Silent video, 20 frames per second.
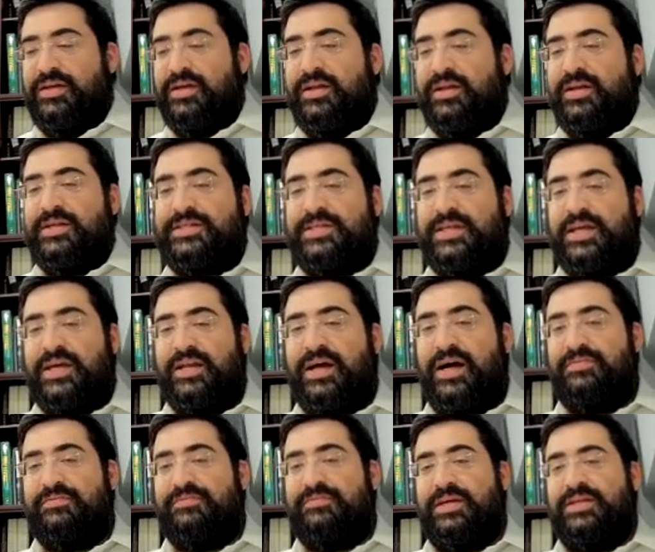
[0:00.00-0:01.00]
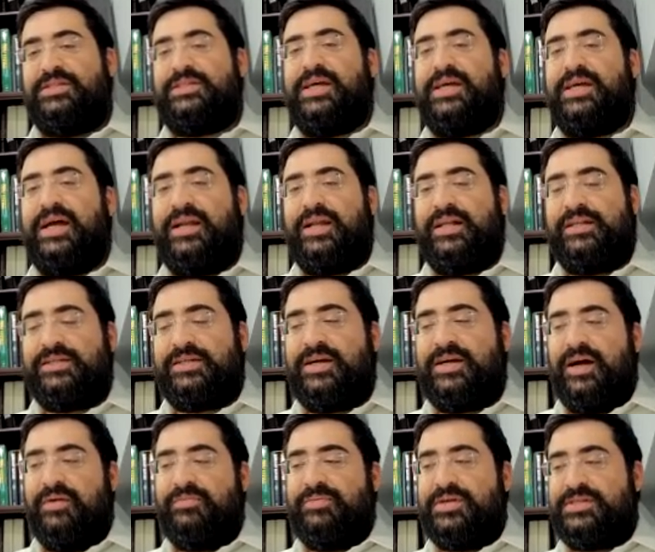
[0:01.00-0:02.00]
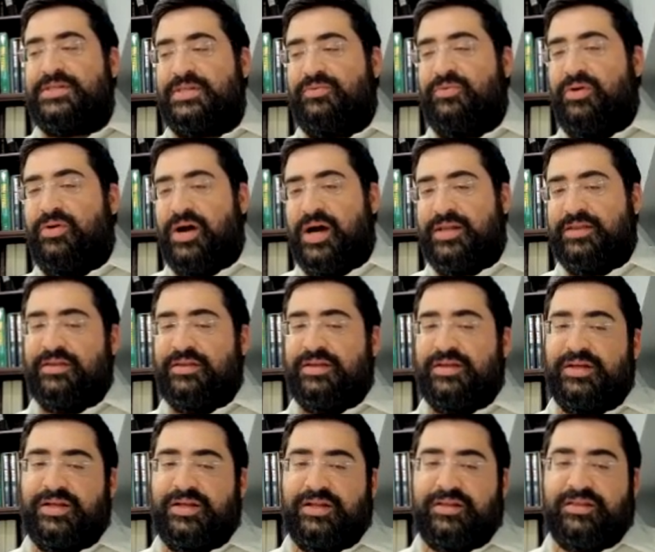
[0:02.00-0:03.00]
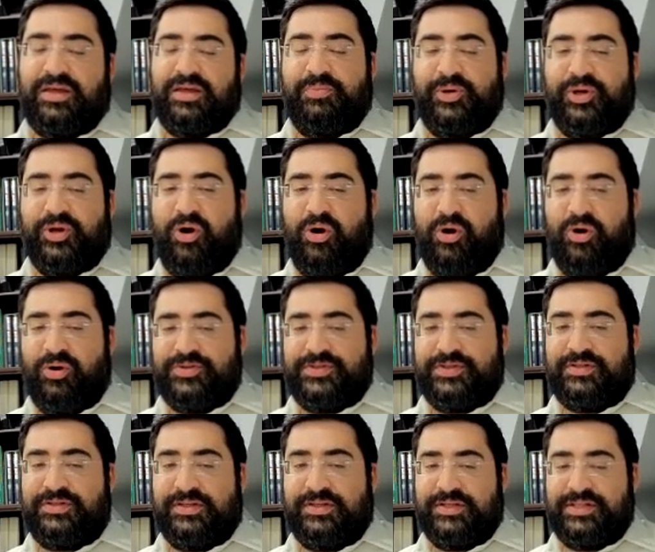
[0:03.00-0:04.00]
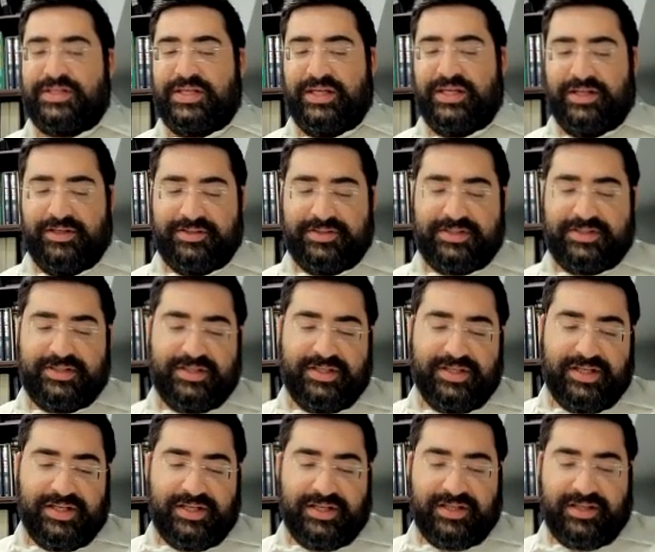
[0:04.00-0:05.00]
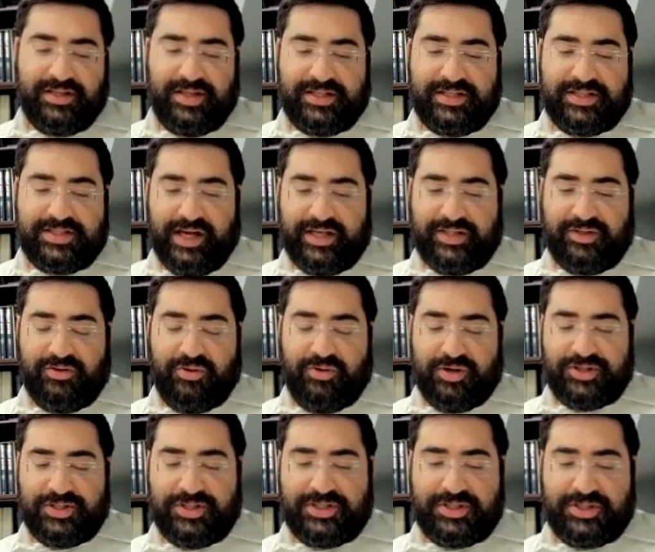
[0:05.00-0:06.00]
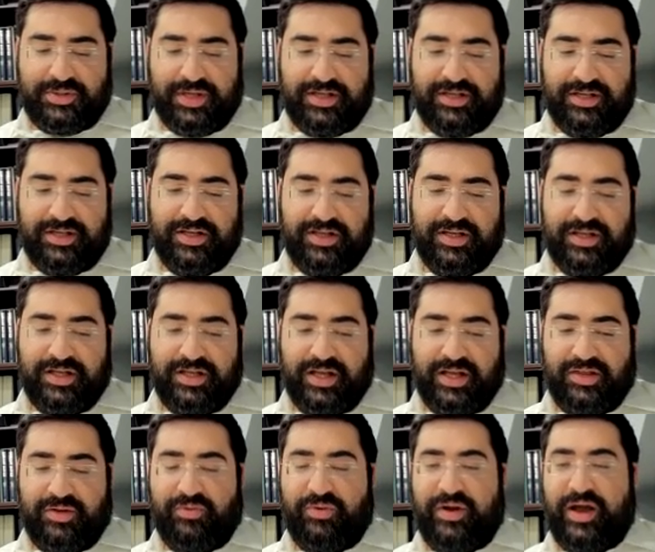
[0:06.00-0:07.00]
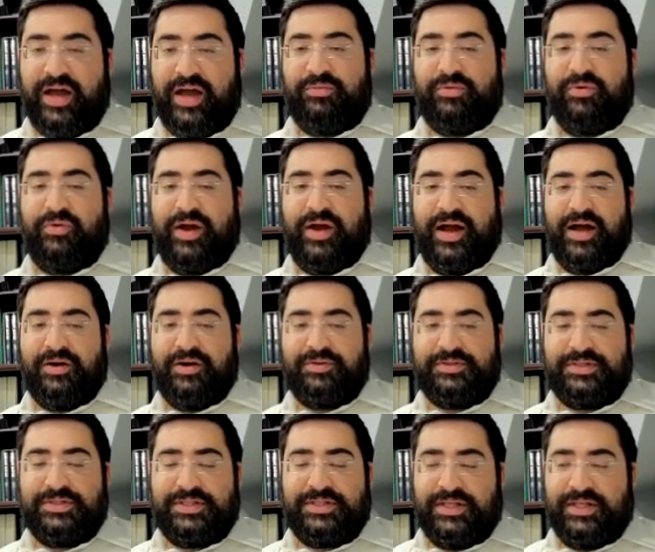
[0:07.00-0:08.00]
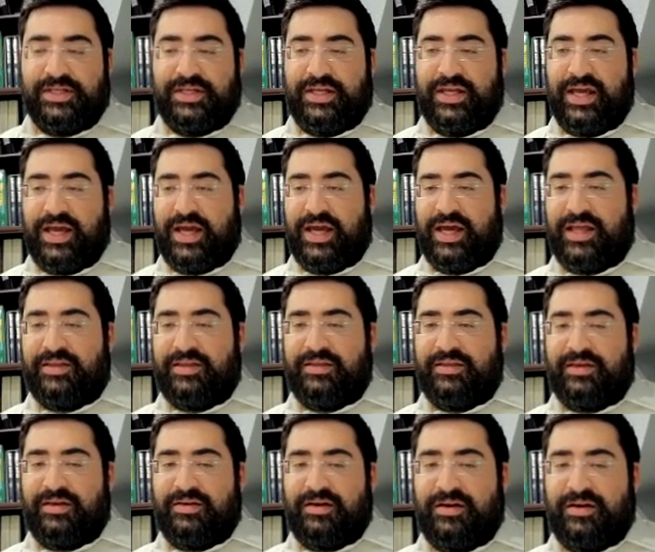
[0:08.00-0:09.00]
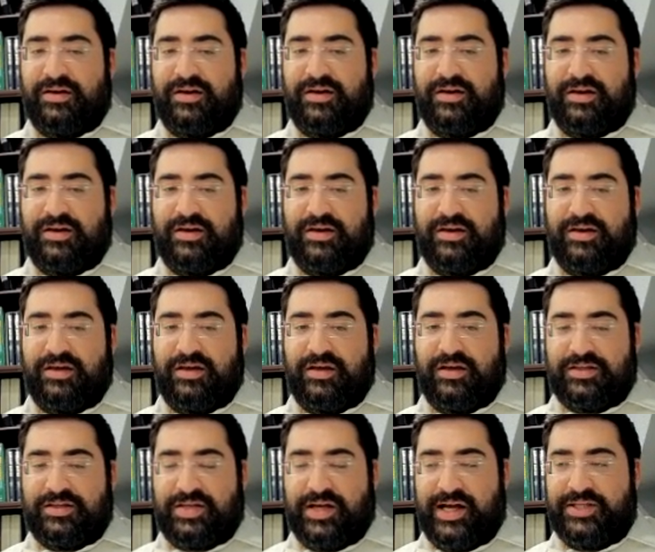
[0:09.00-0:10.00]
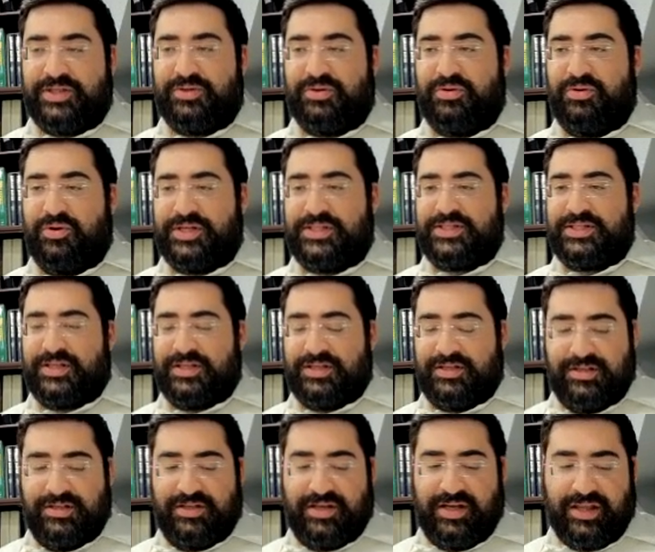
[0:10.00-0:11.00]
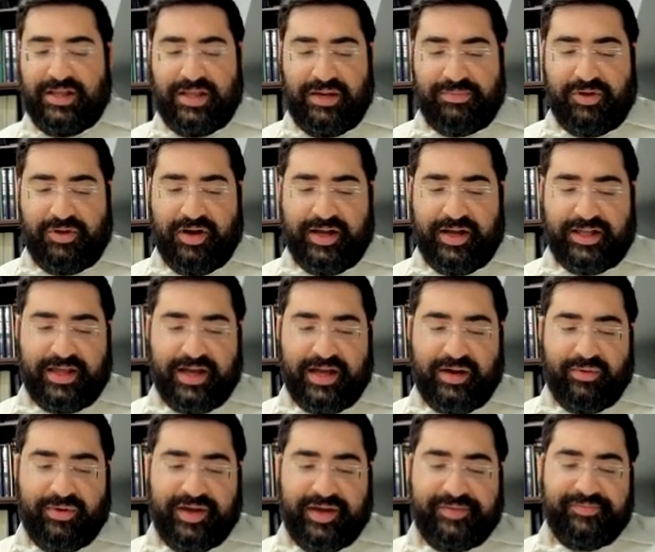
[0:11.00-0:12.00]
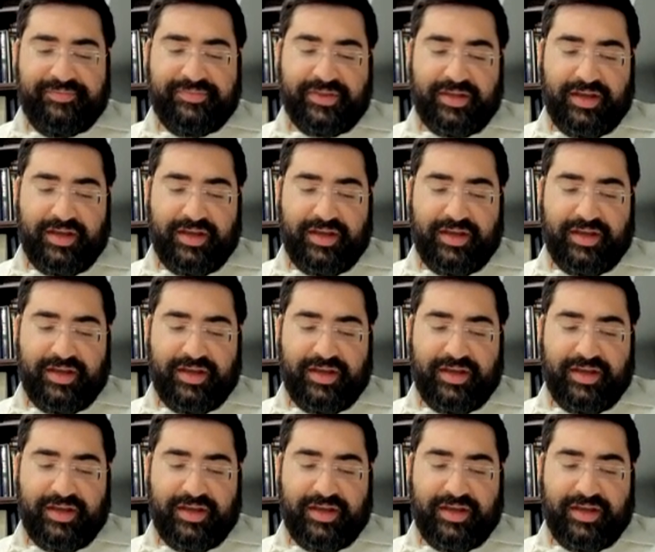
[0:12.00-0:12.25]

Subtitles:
And he said, they decided not to come. They said, what? They put holes into his heels, and they tied their horses to it, and they ran him around, and tied to the horse, and he ended up dying that way.